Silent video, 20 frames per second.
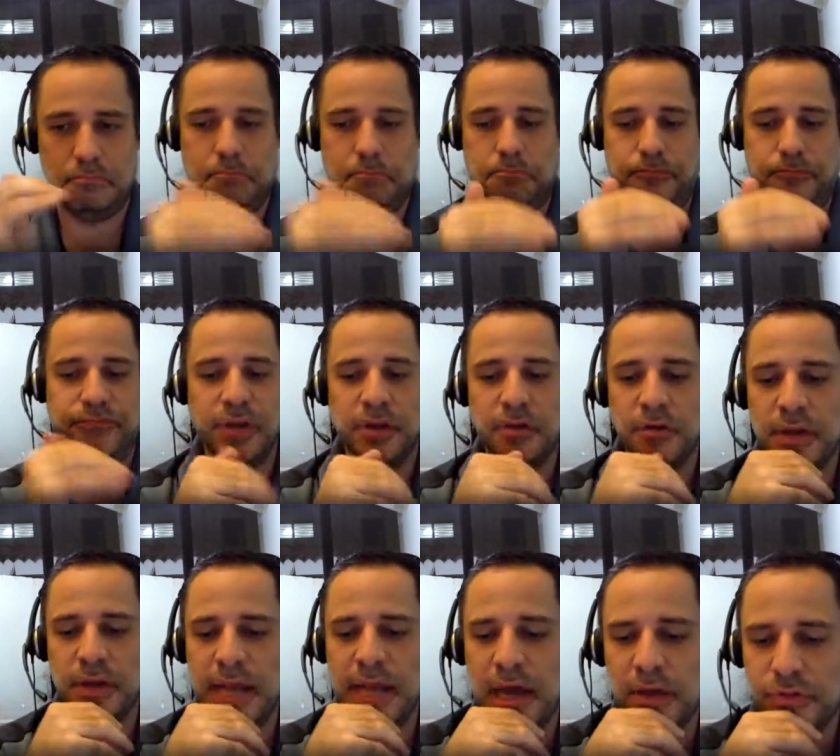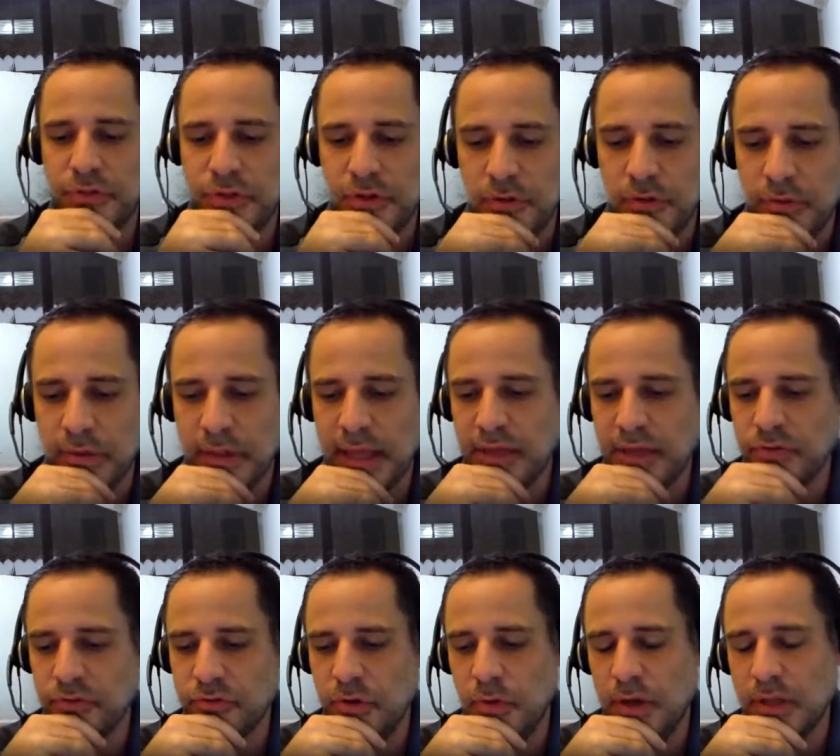figuring it out through the last
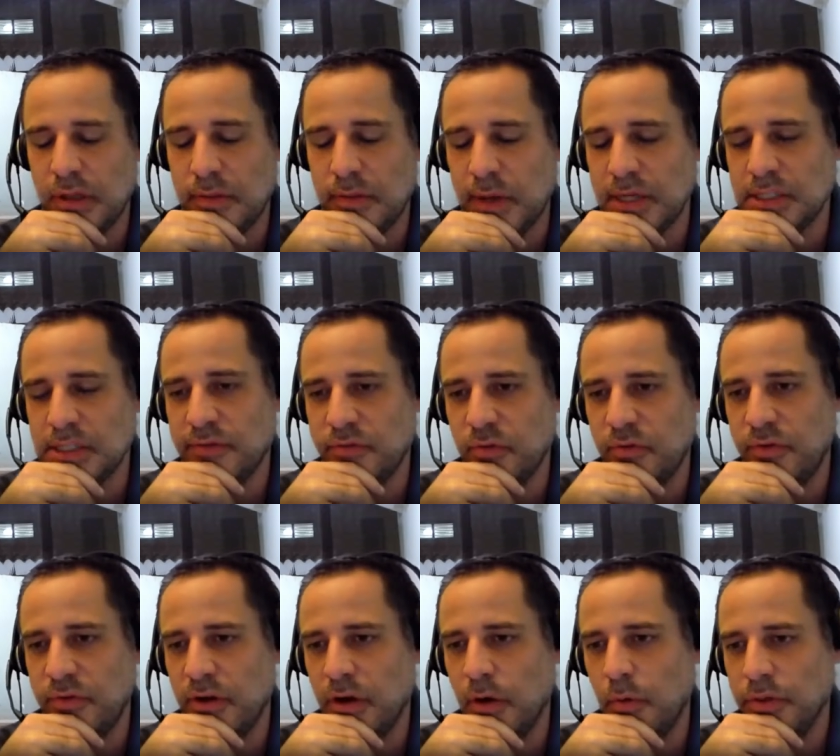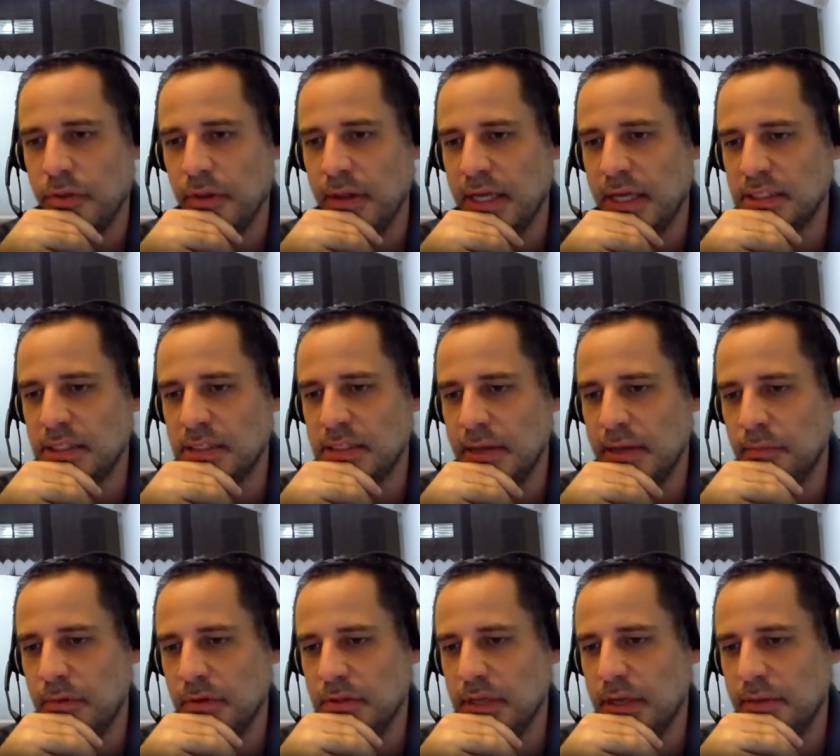3 weeks, especially after we figure out what the last exam
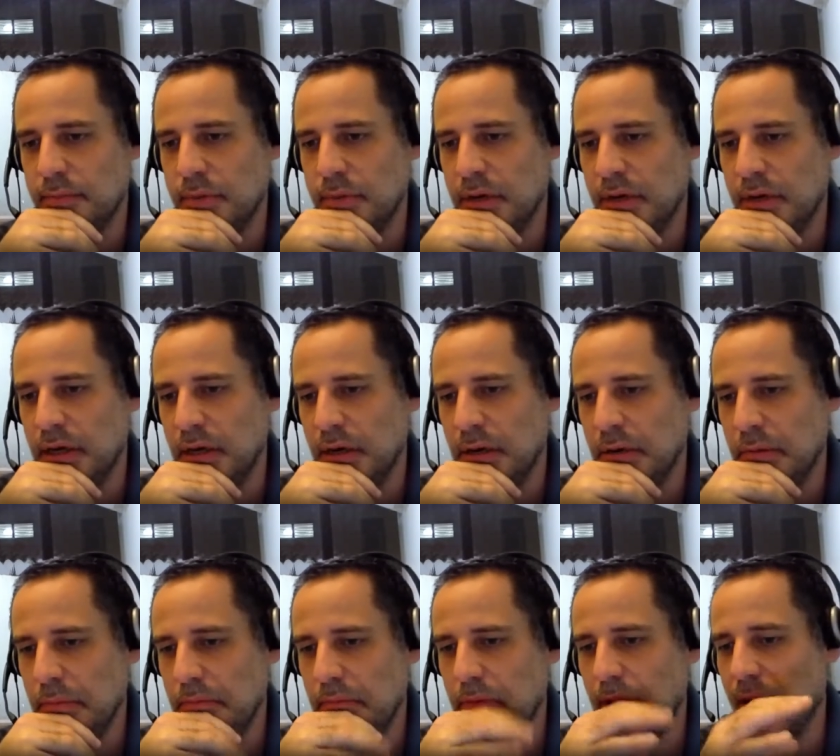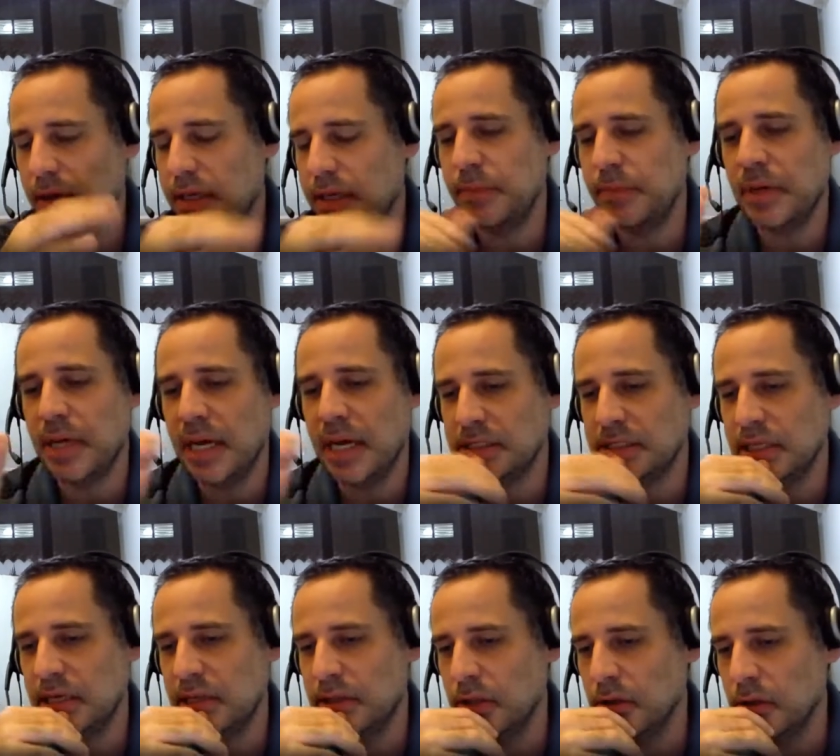looks like. But I'll keep you guys
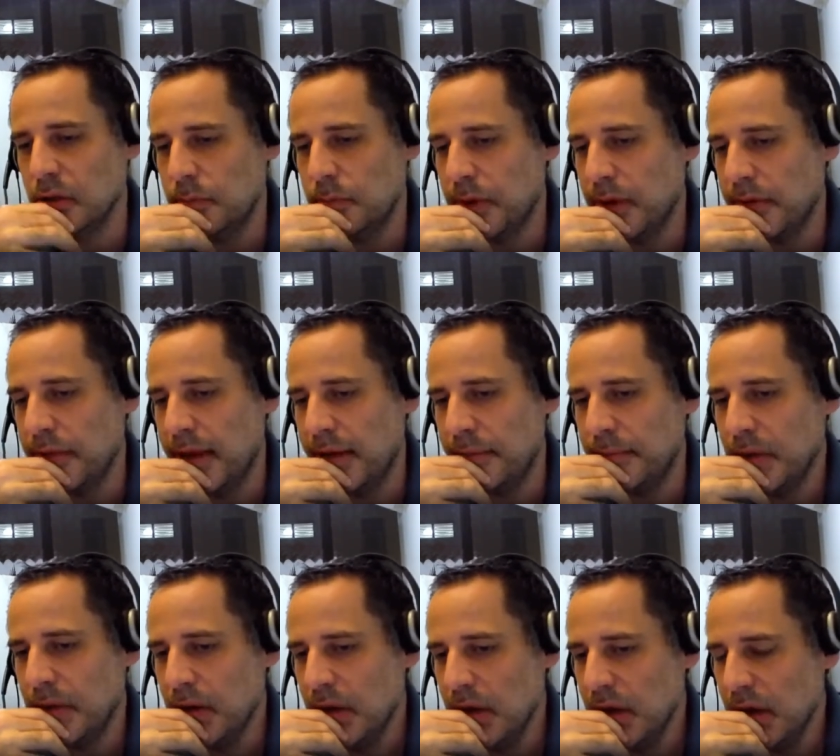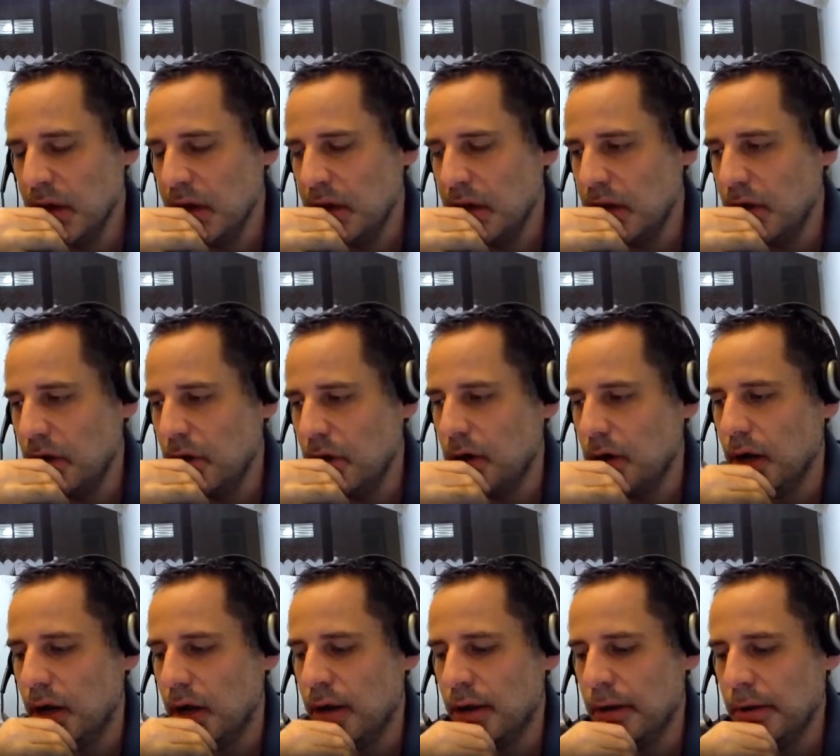in the loop on that.
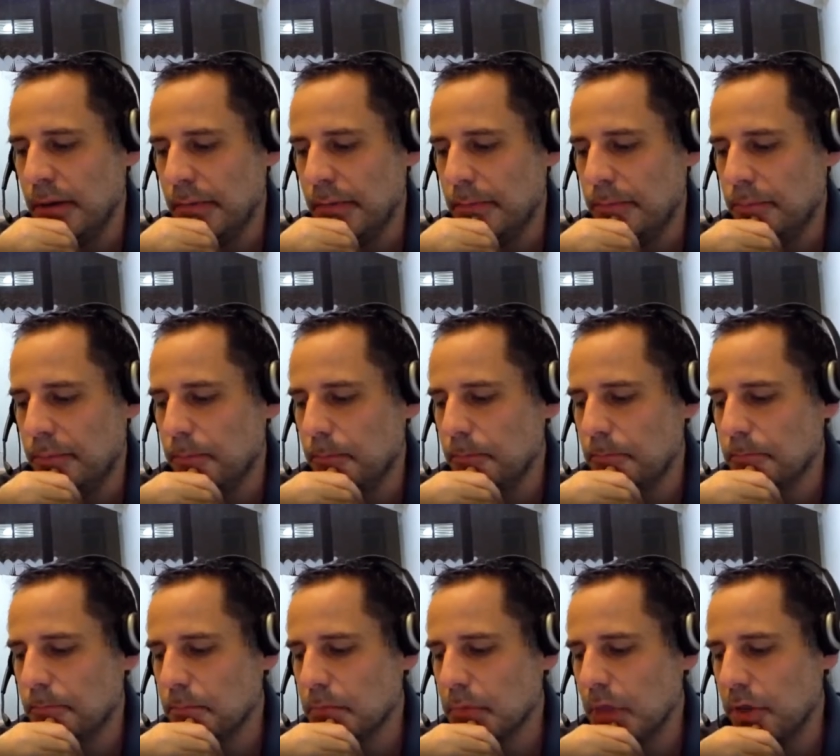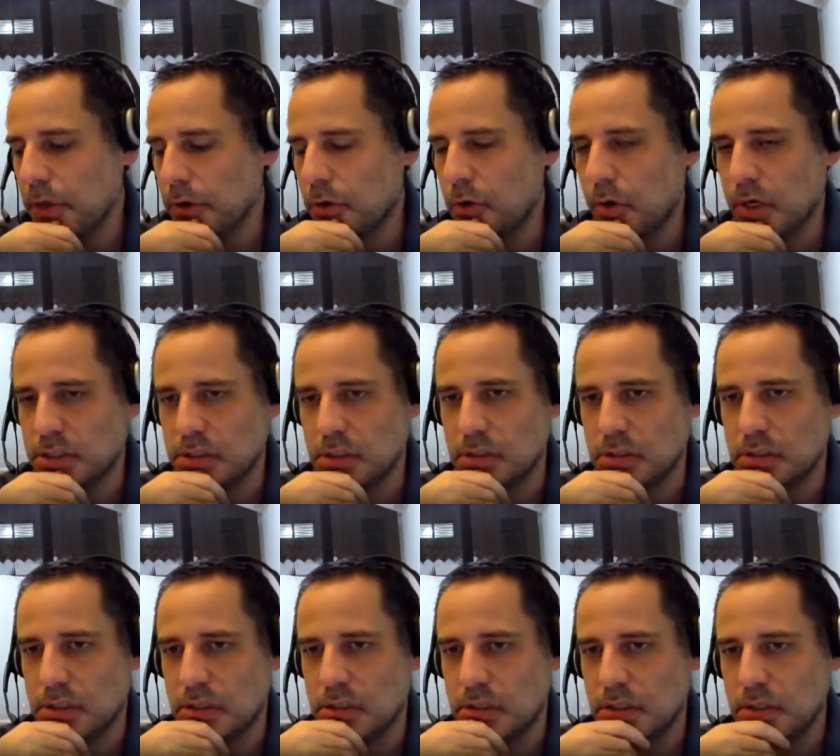Other
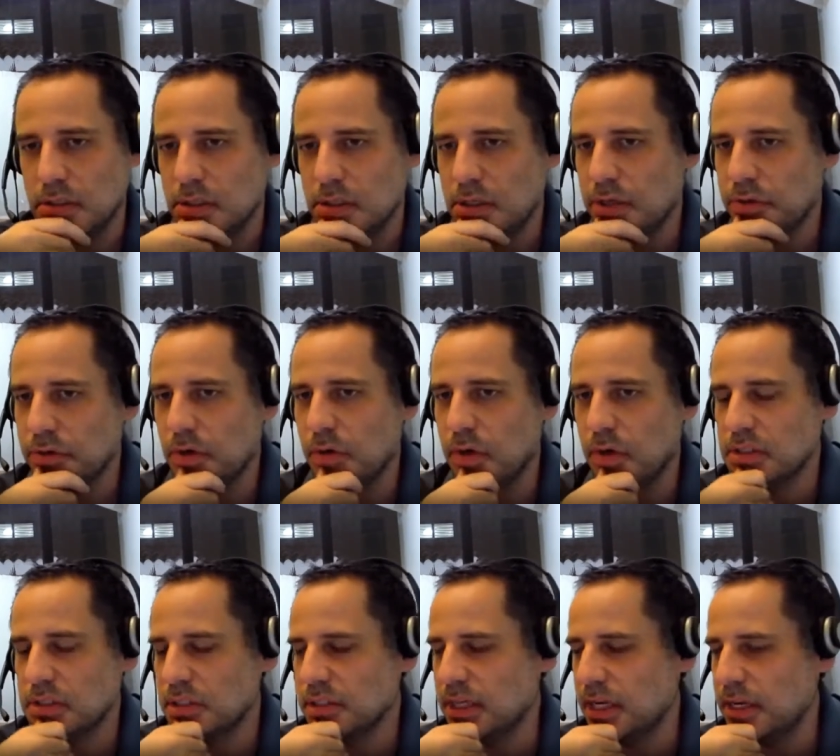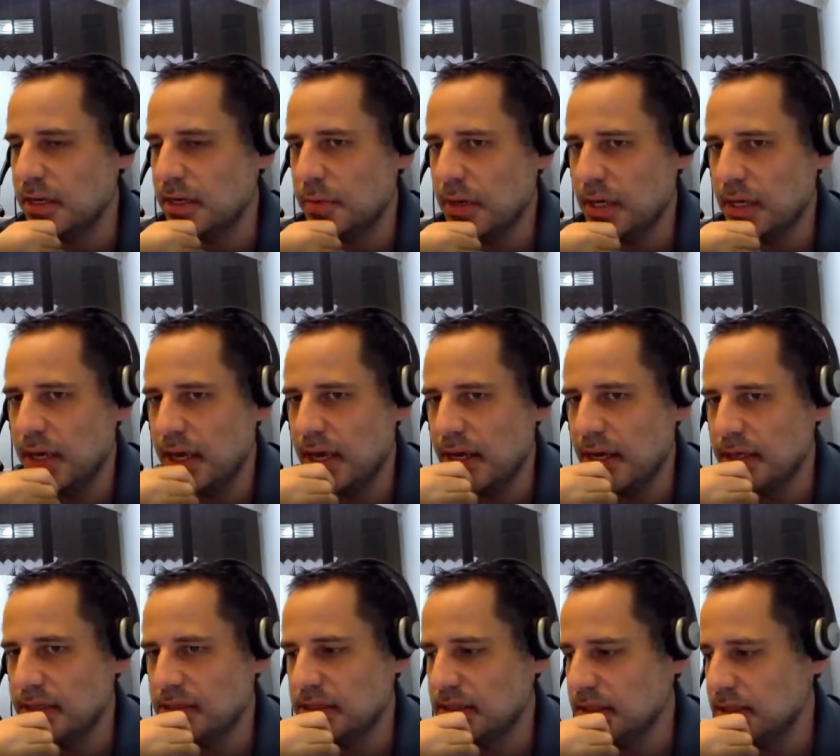questions that anybody
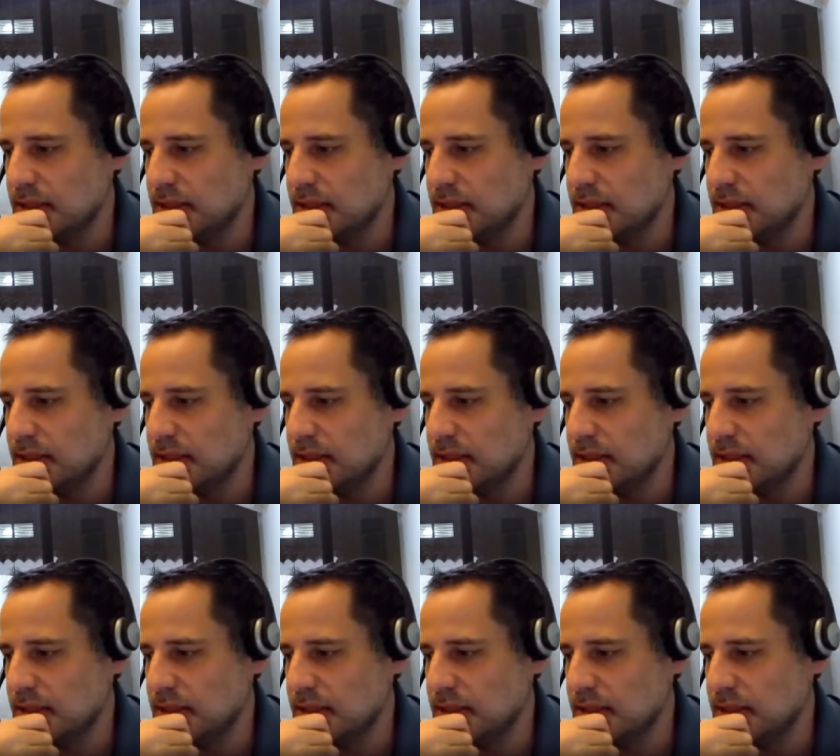has?